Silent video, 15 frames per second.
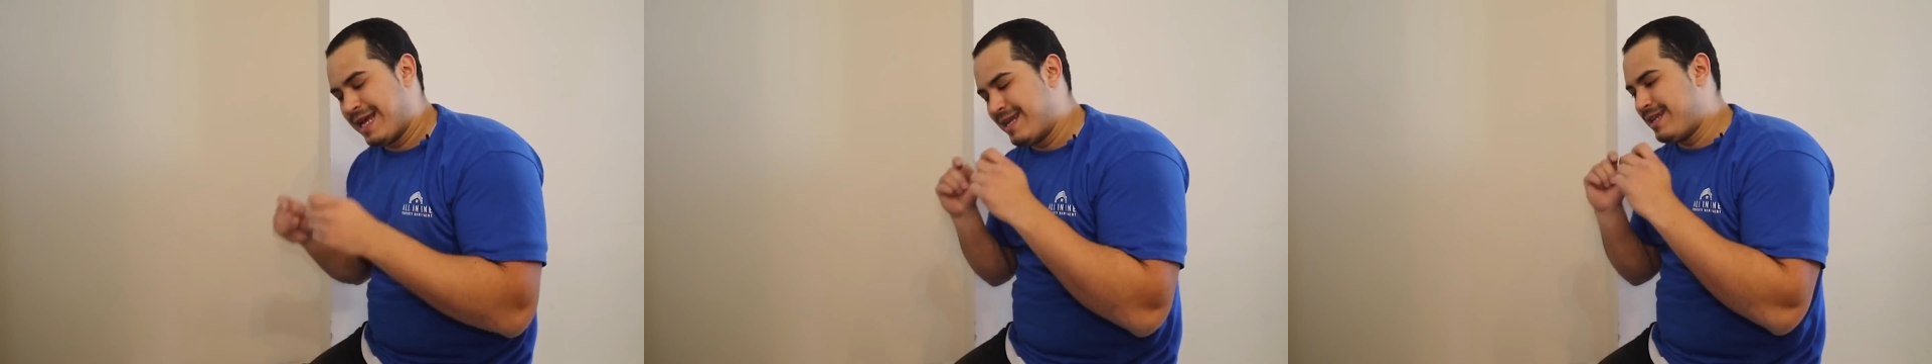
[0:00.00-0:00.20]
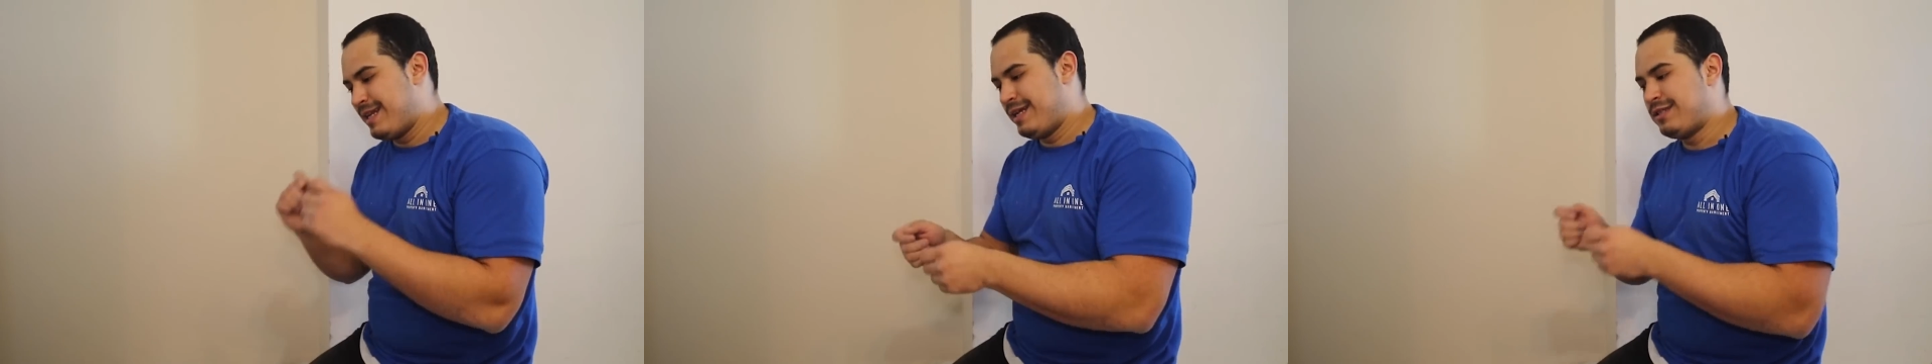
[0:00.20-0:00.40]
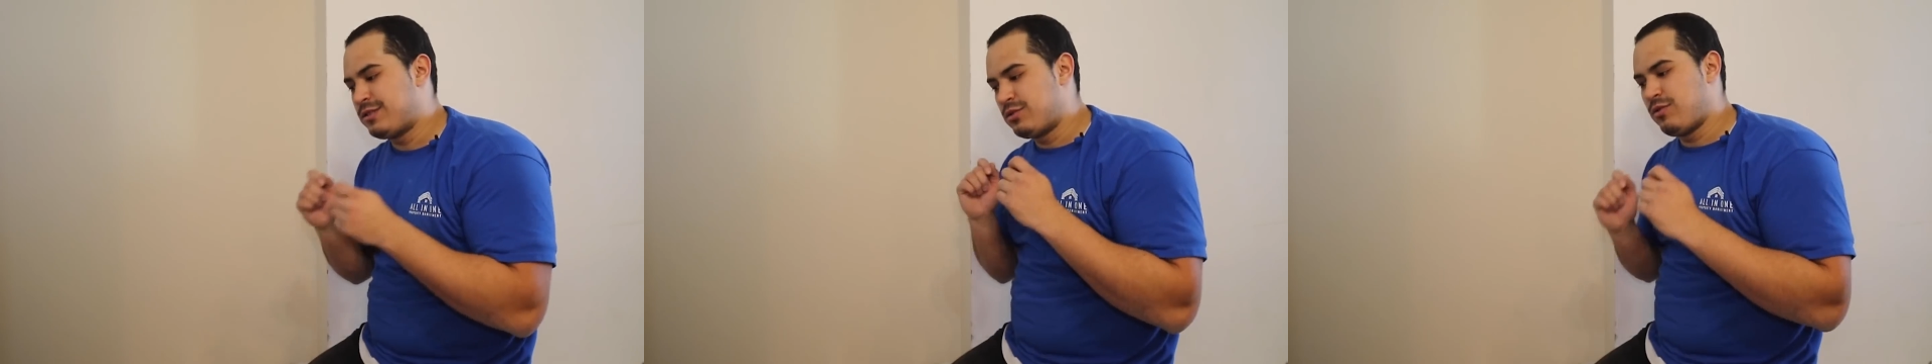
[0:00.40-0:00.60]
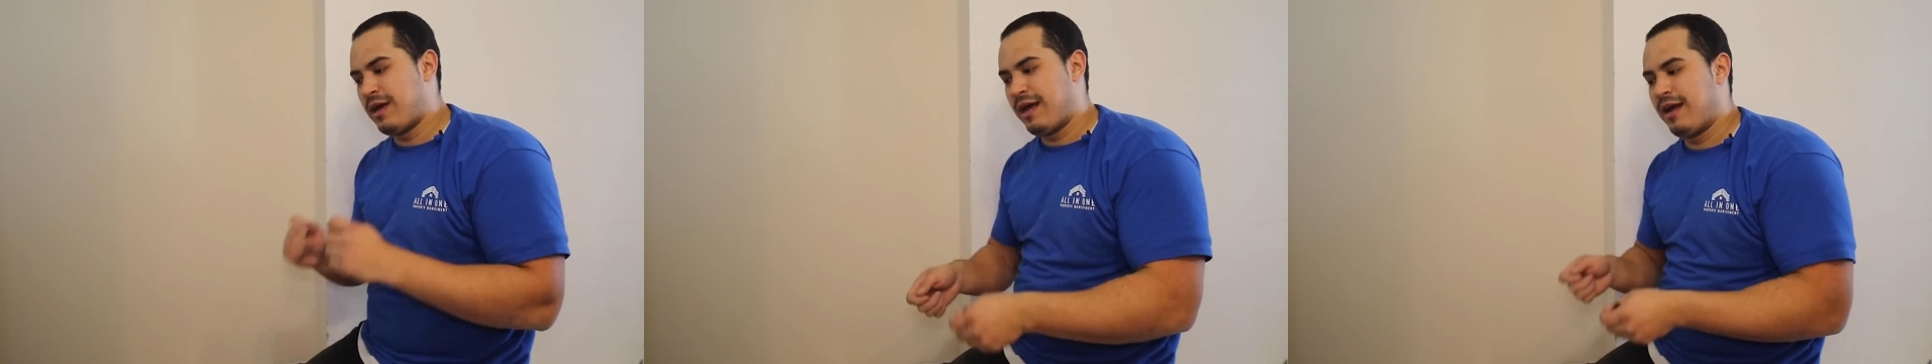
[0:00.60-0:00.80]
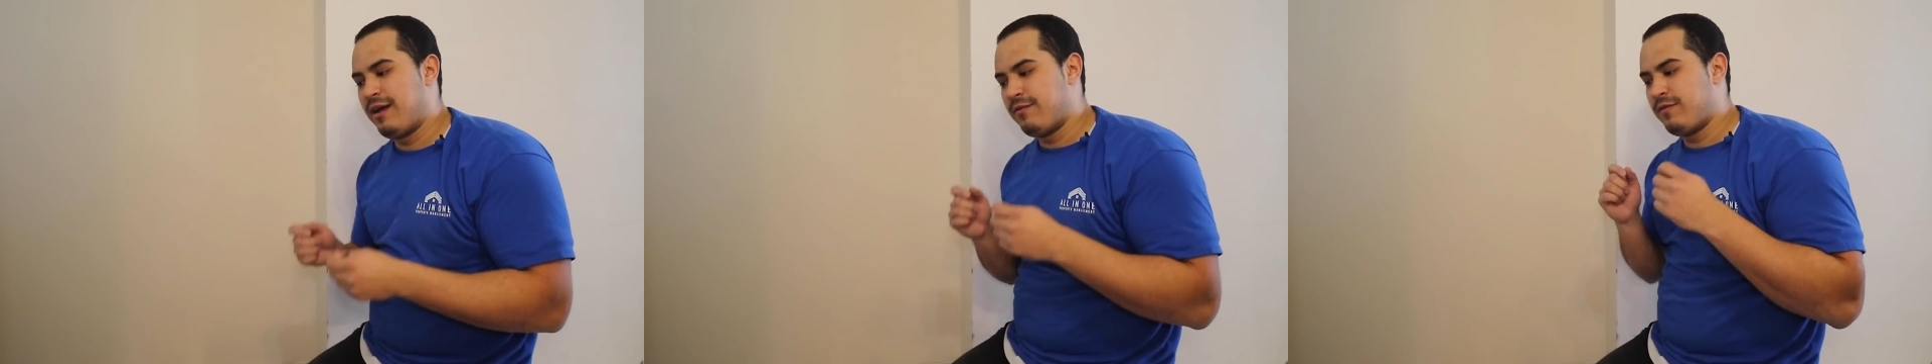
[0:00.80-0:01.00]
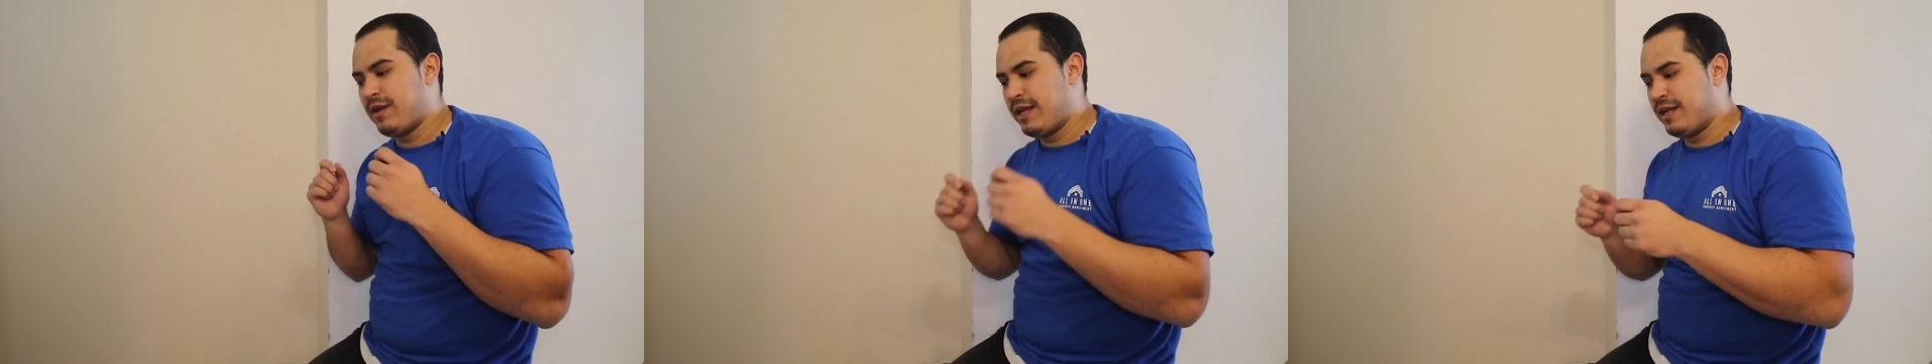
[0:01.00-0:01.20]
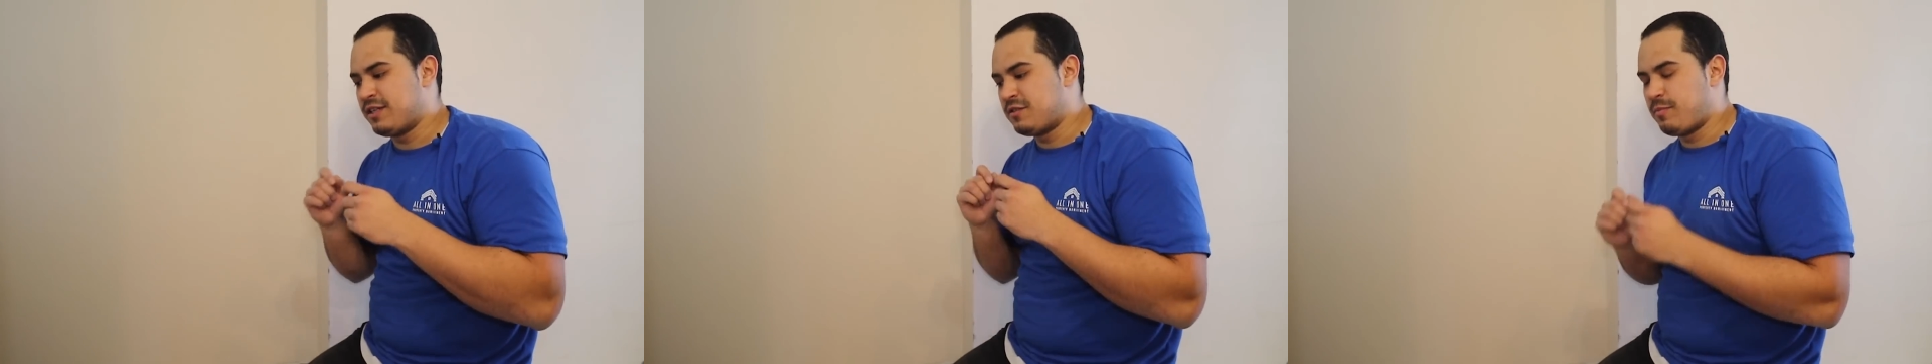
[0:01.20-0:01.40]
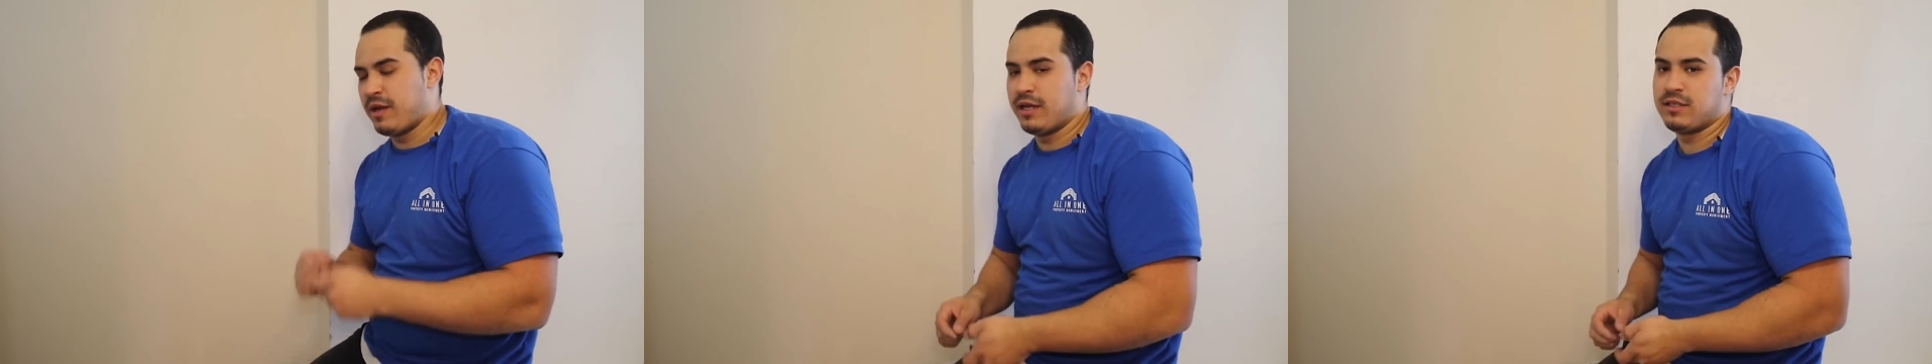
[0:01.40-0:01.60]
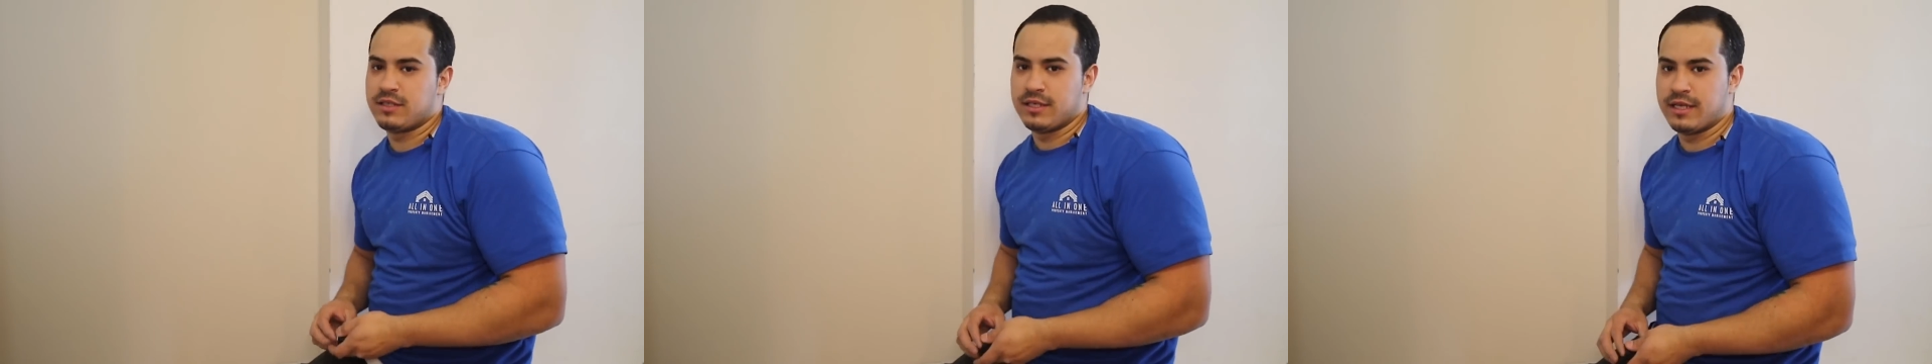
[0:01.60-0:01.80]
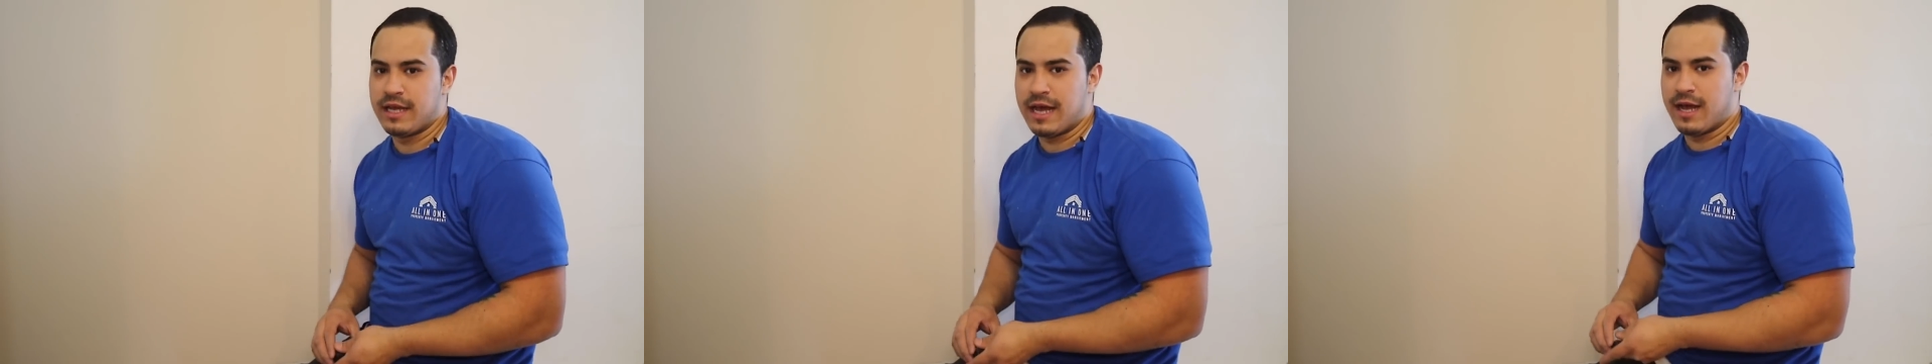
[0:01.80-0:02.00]
It needs to have an
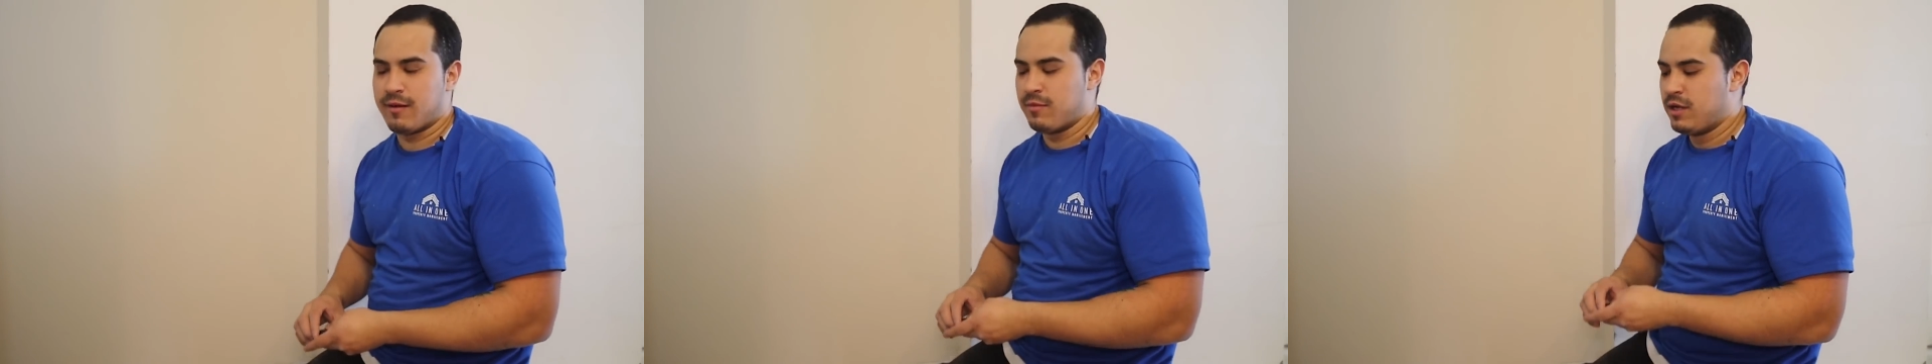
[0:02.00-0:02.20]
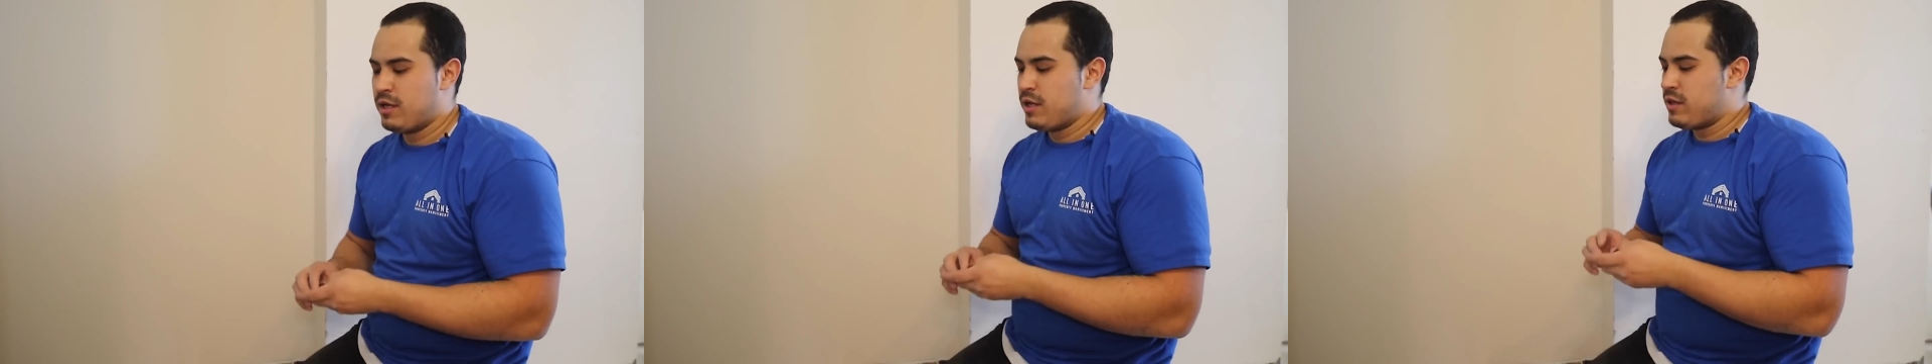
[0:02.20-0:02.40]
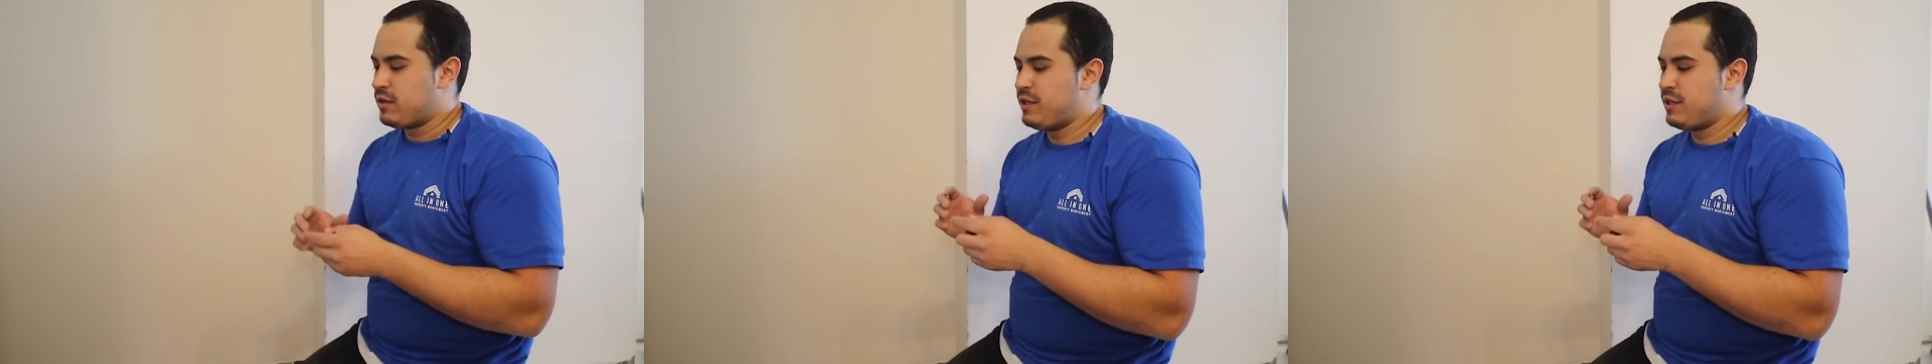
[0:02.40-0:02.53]
expansion gap.